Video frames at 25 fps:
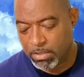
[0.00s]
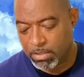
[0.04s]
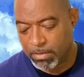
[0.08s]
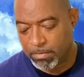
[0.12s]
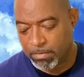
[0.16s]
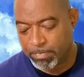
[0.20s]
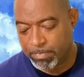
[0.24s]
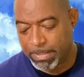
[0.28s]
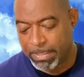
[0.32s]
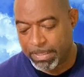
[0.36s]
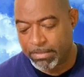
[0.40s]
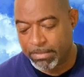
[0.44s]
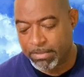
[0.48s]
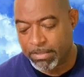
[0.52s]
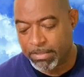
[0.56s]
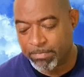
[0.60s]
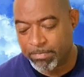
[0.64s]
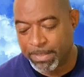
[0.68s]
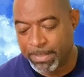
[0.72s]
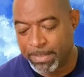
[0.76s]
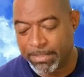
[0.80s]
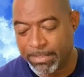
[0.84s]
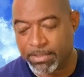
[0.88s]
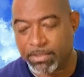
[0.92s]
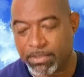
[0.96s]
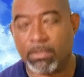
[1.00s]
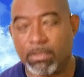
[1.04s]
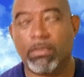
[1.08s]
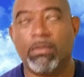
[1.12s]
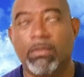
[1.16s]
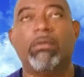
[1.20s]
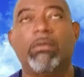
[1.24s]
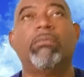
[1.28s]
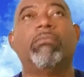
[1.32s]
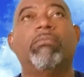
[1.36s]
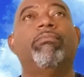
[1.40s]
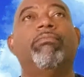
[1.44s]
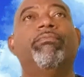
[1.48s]
Parent complaints.
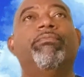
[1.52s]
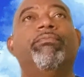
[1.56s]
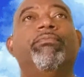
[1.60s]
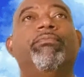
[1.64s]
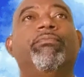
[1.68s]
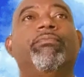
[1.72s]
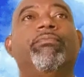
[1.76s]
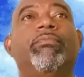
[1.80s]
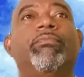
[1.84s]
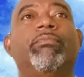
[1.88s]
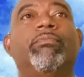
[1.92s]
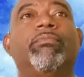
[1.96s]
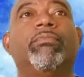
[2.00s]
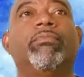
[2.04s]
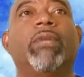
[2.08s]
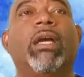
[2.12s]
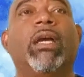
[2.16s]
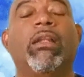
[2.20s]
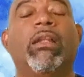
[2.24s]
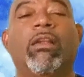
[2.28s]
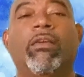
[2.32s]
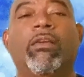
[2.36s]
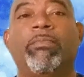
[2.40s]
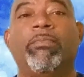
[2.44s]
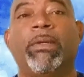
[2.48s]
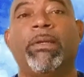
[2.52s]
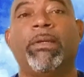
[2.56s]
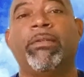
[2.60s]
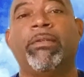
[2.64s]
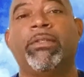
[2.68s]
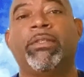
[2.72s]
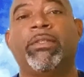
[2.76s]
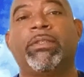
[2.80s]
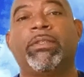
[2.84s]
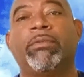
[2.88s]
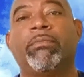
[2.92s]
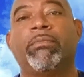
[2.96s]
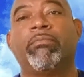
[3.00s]
I love
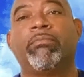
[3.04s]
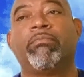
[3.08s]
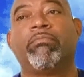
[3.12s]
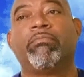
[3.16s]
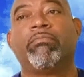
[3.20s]
parents.